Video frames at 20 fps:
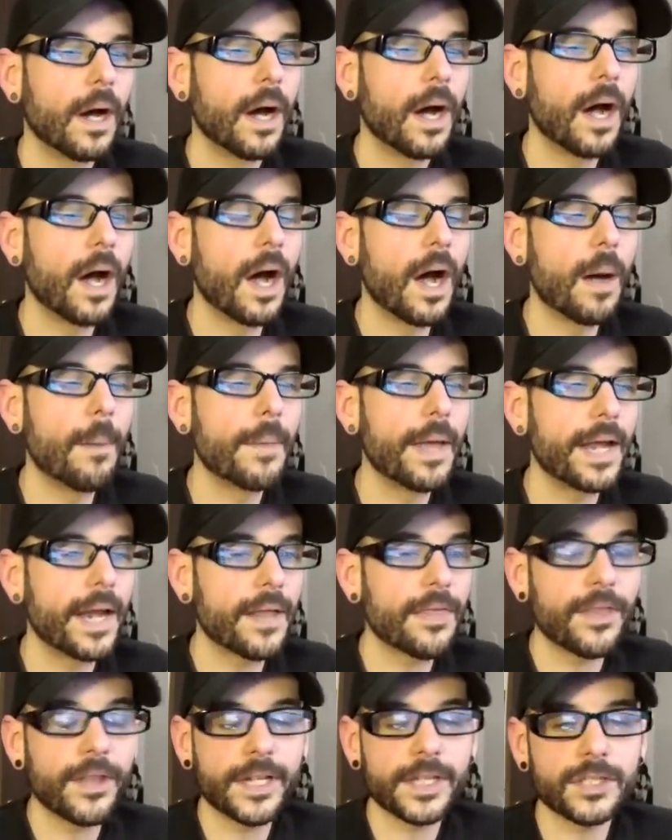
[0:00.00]
Um, and
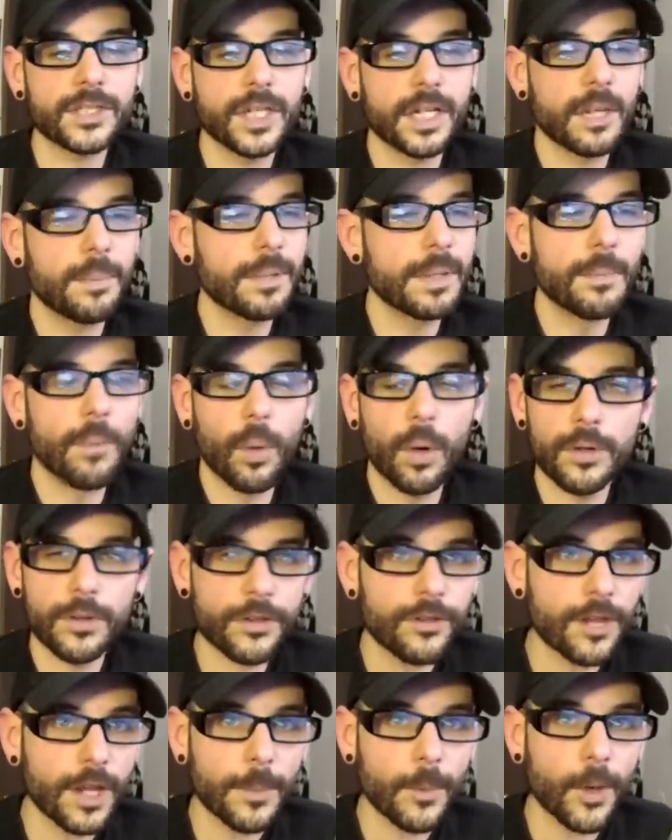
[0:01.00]
I think it's going to be more of
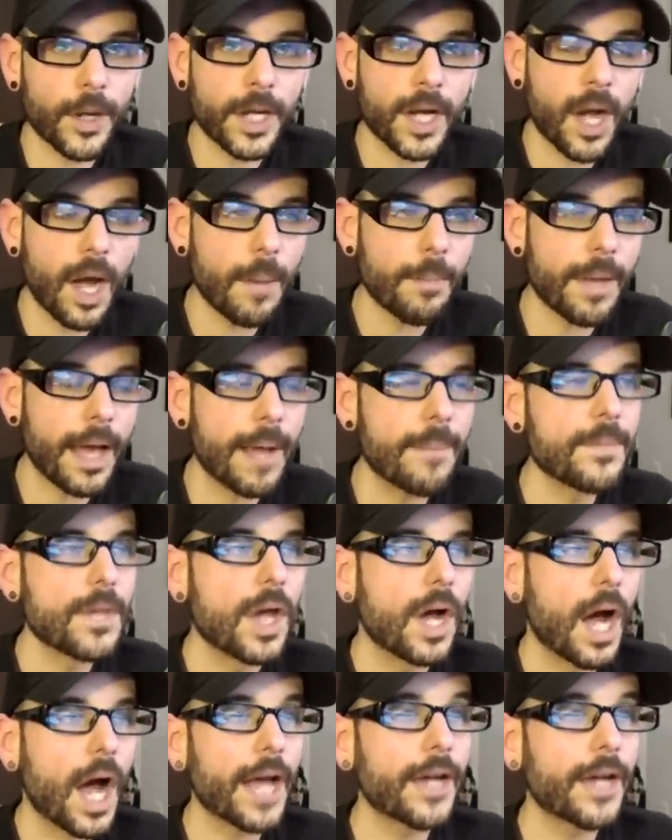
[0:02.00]
the same great combat.